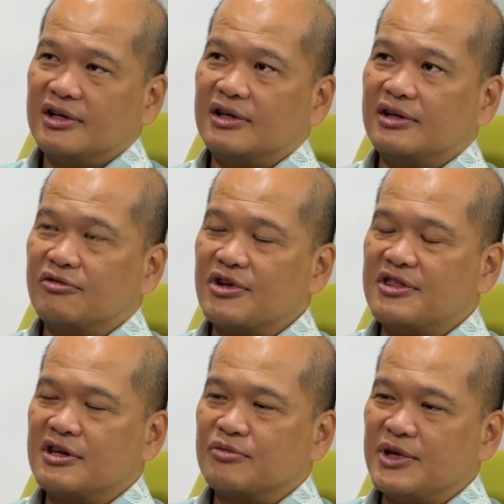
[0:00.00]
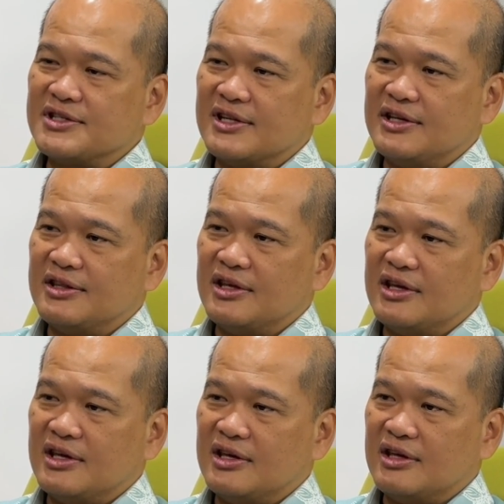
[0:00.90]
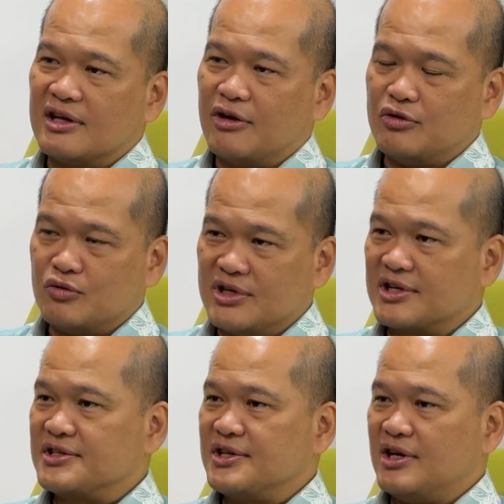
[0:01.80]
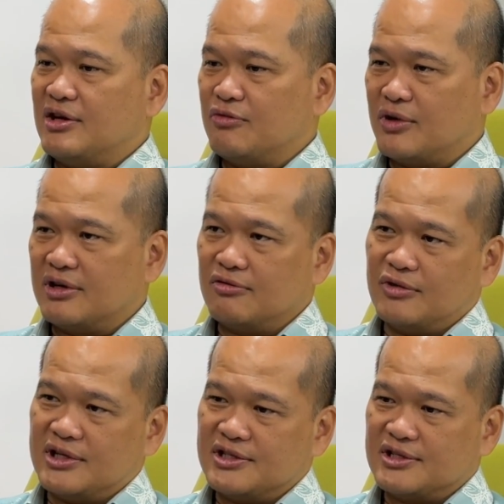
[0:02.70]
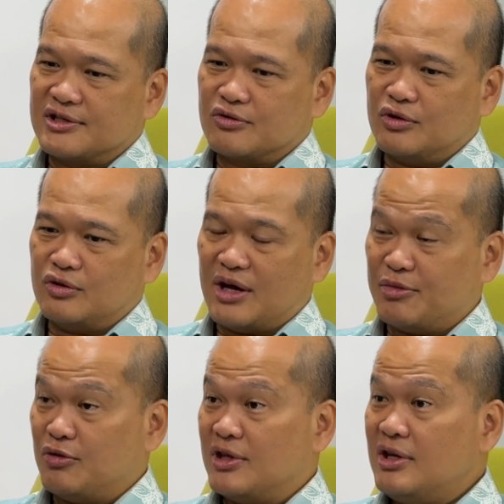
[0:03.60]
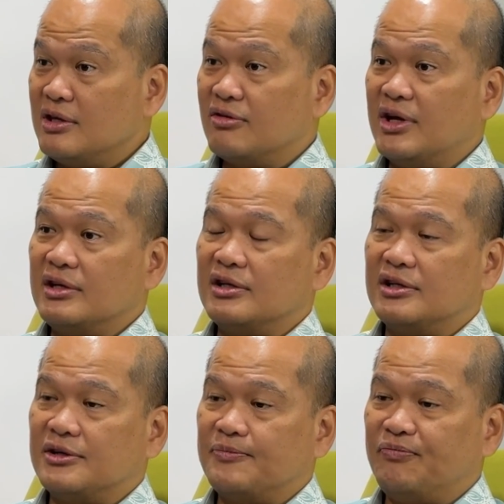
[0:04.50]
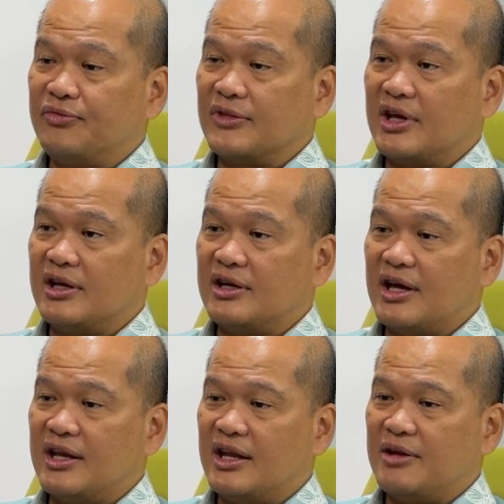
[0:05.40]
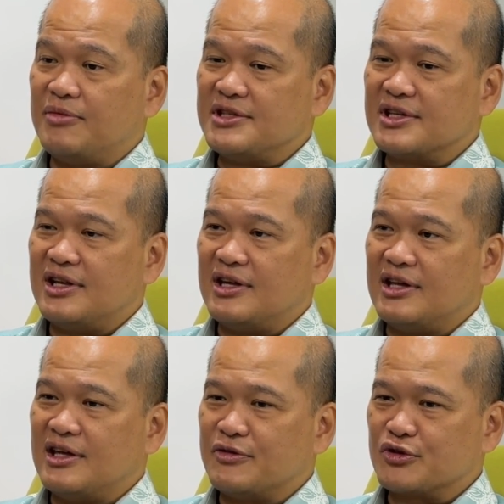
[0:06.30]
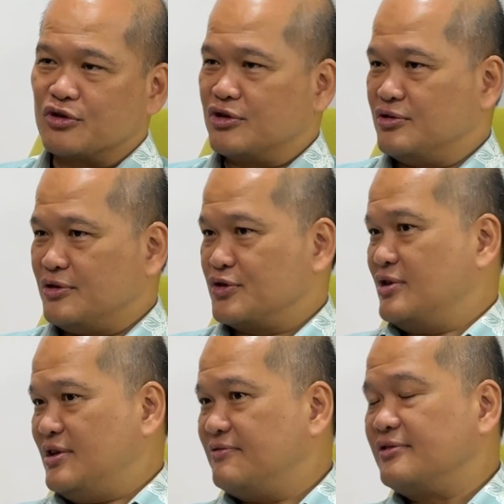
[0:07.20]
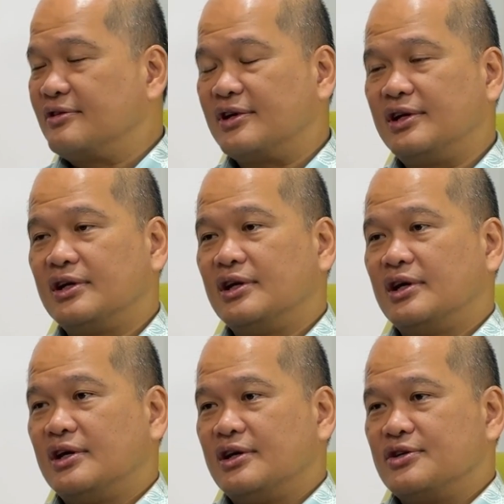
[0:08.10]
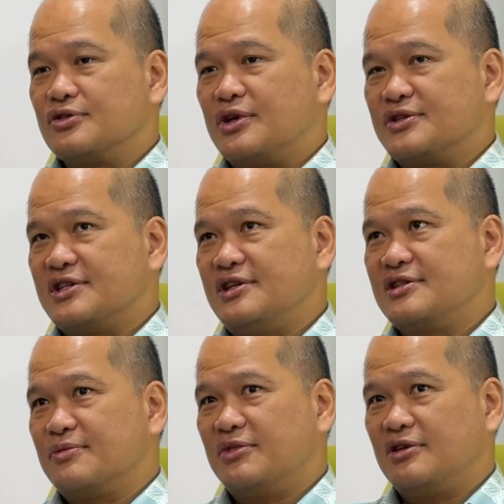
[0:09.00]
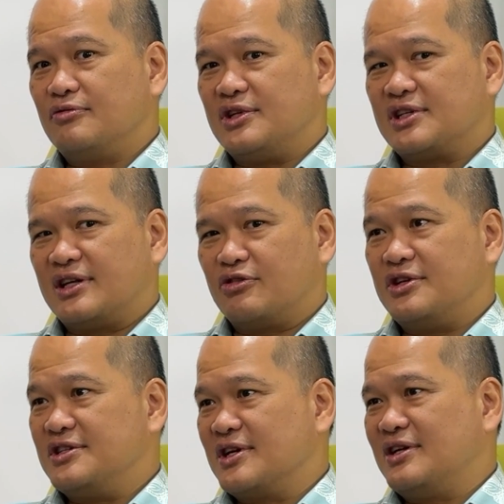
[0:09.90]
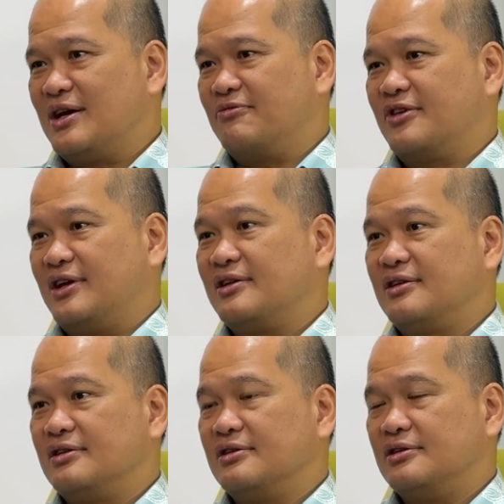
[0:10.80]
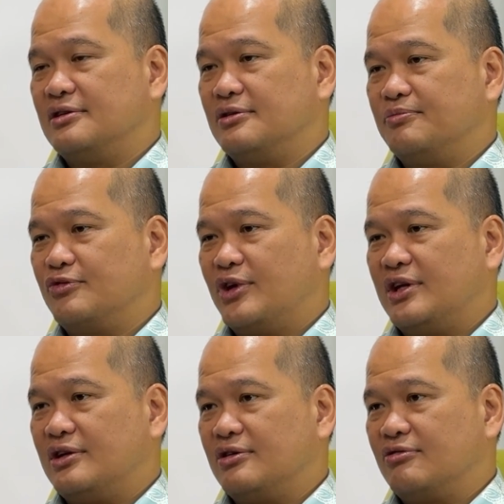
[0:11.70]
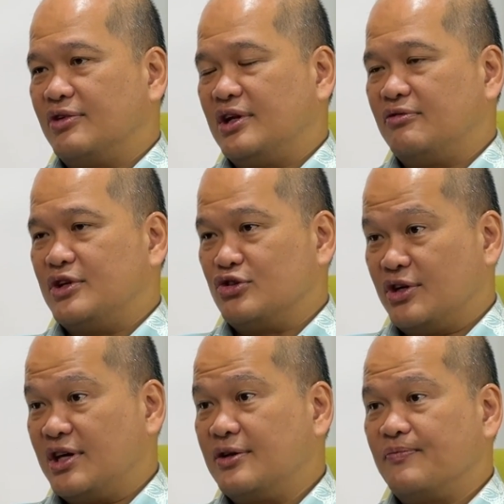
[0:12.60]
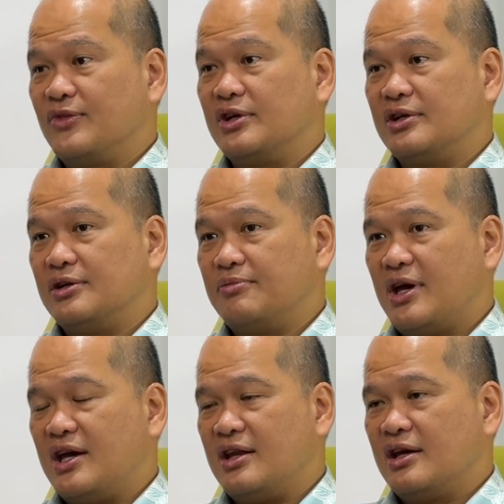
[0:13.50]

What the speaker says: rethink basically how it works and what's going to happen with it, right? And then basically I was going to leave. Right. So that was actually something which I'd already decided upfront when joining, and